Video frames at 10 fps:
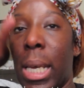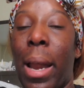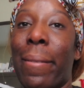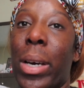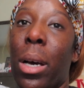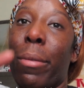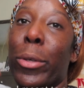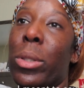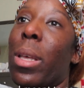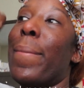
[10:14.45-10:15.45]
and I found a
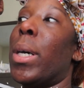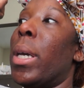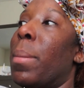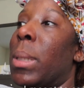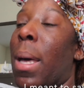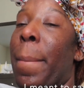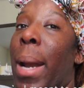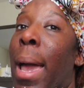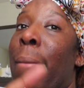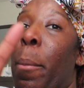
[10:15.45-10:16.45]
few stuff on Amazon, but
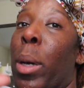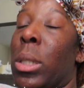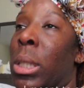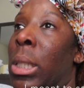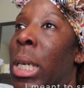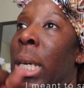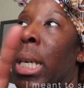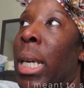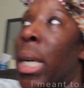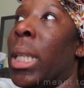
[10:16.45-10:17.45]
I haven't purchased it
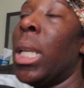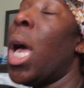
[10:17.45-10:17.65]
yet.